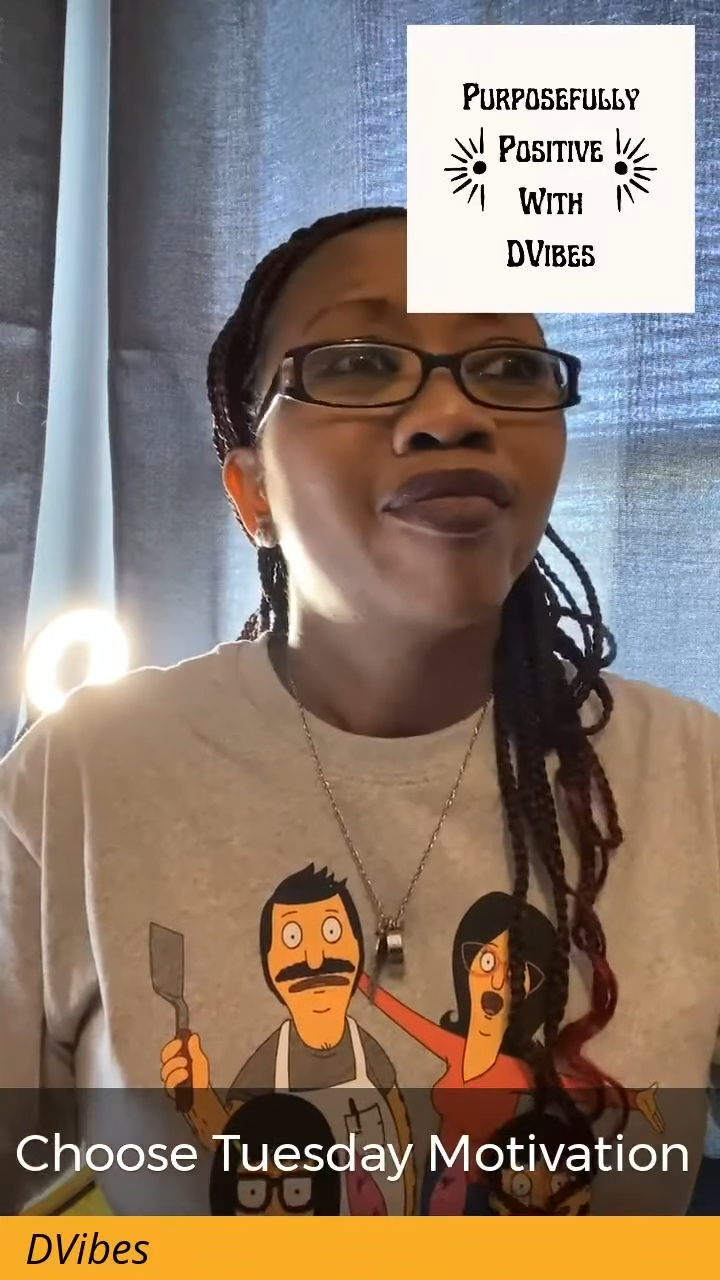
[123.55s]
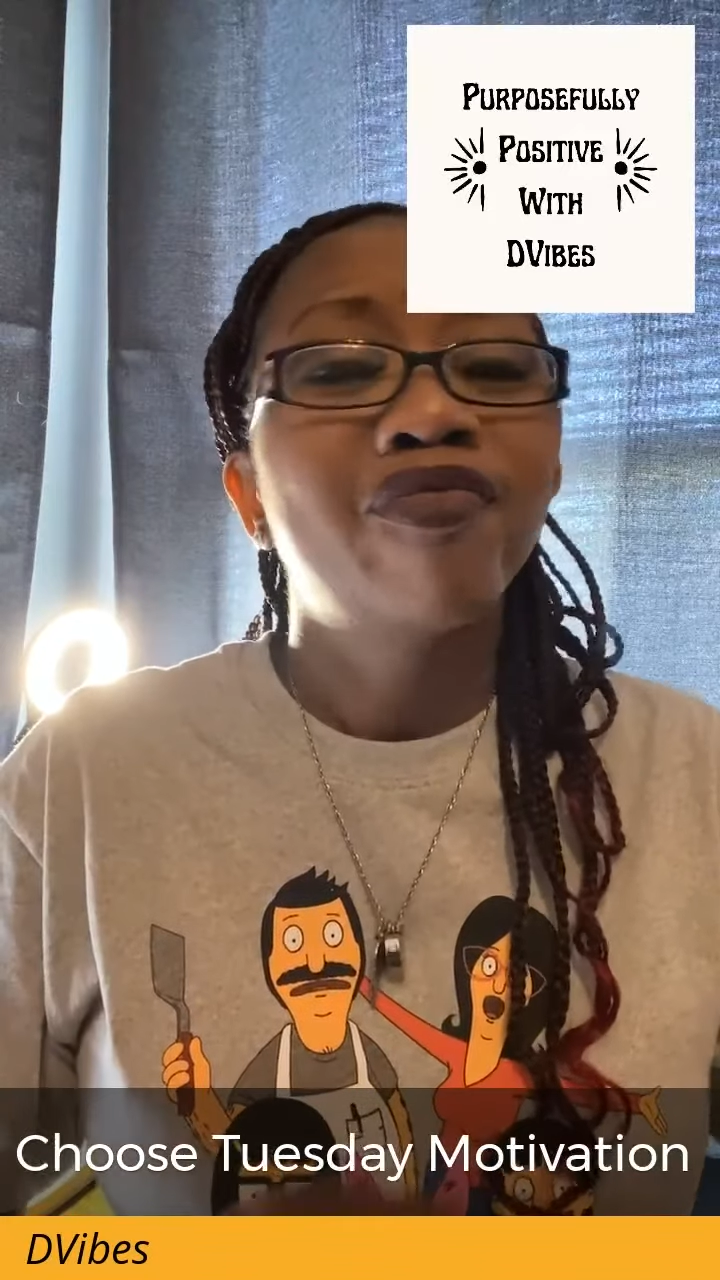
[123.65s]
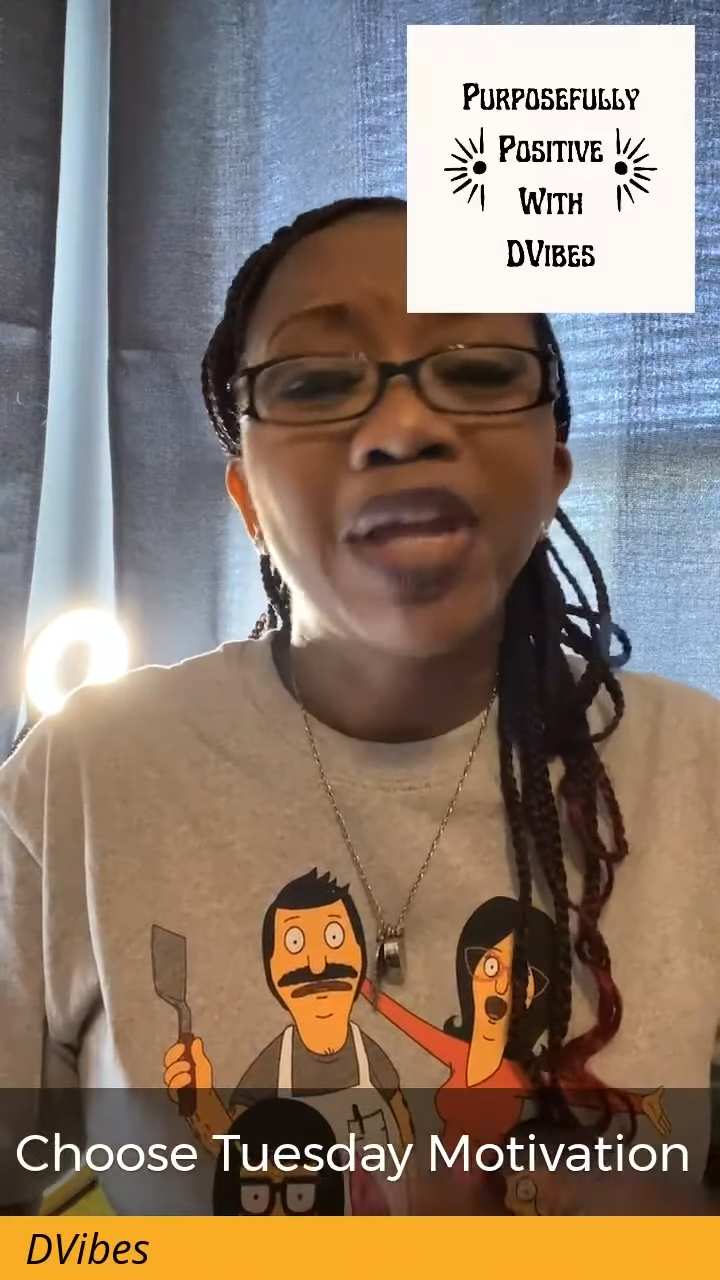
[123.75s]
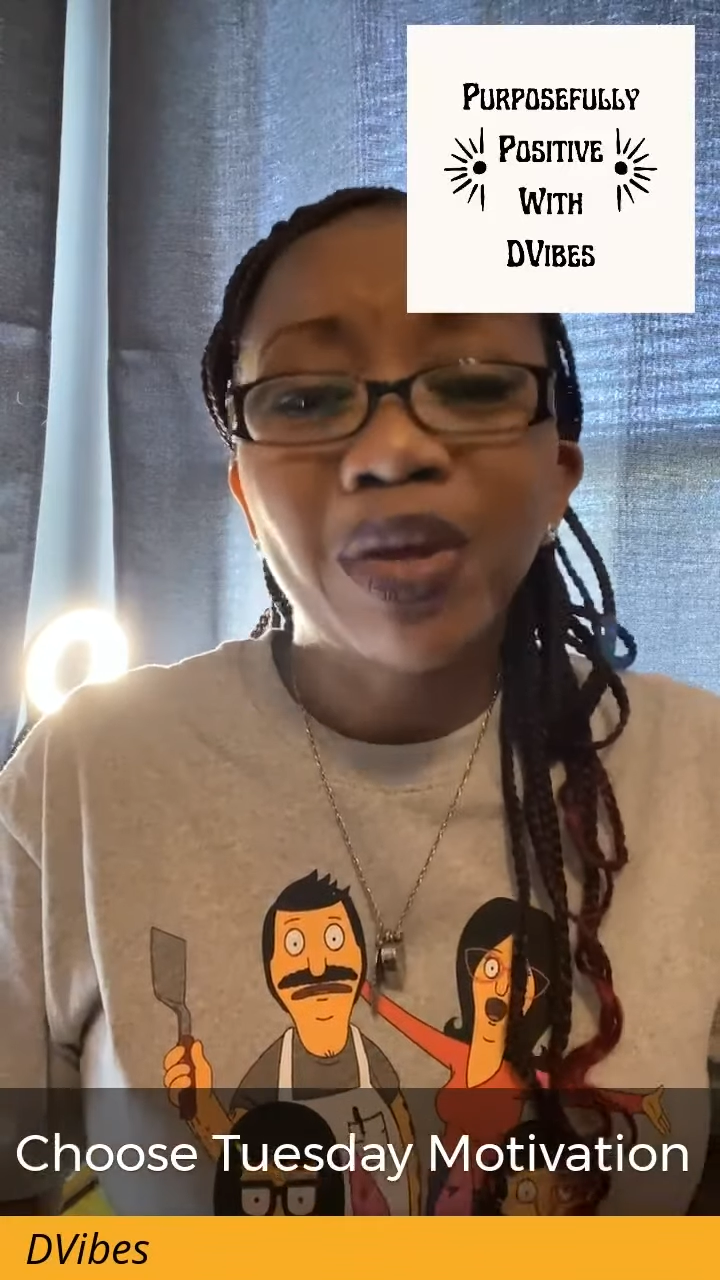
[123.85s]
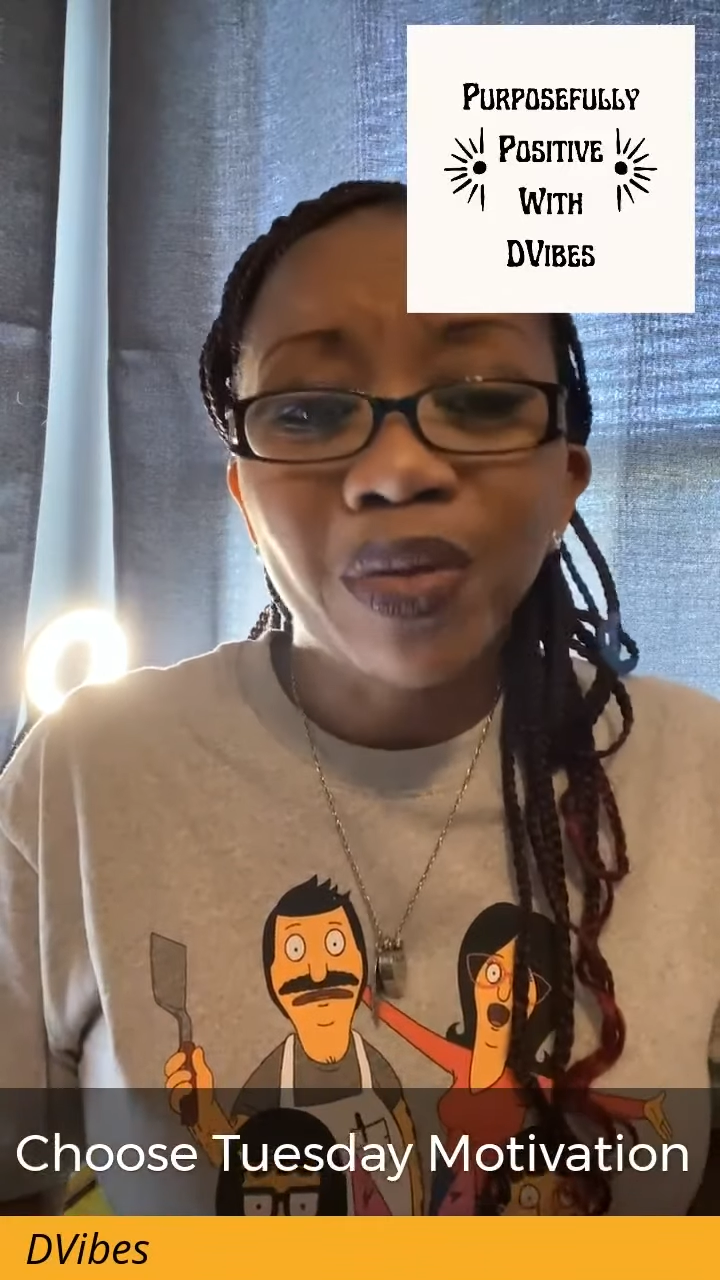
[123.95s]

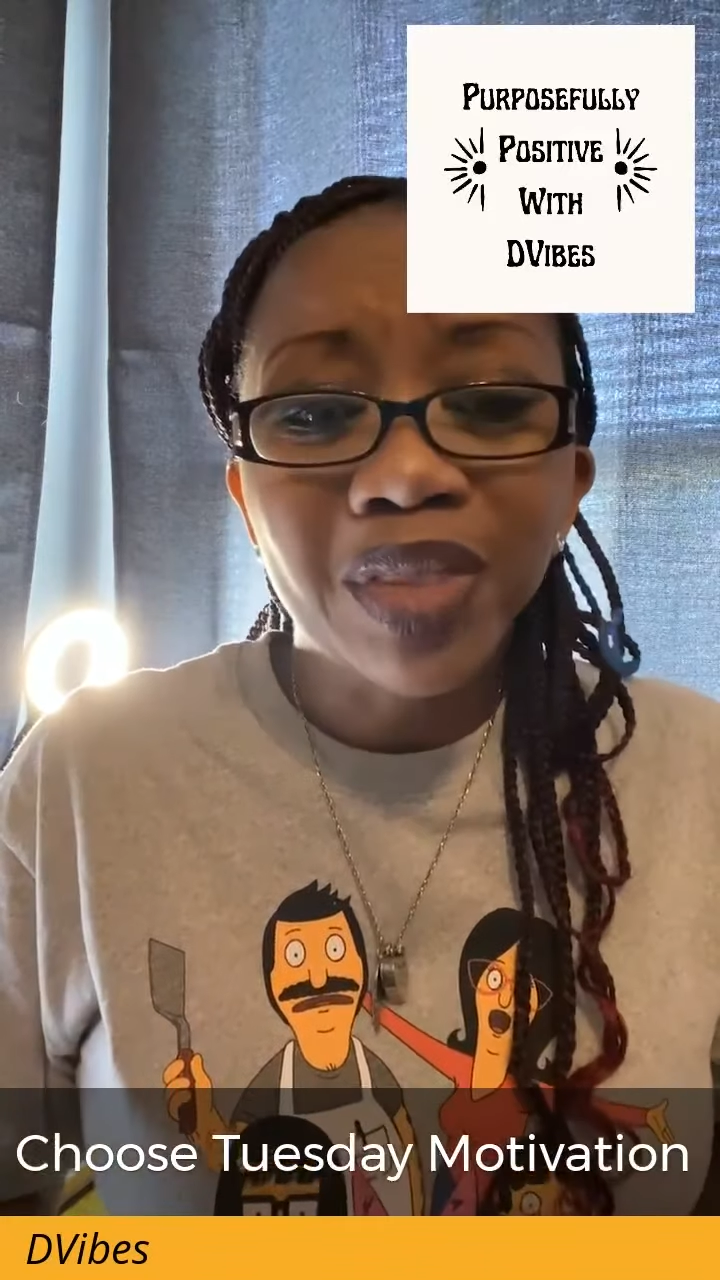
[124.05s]
failed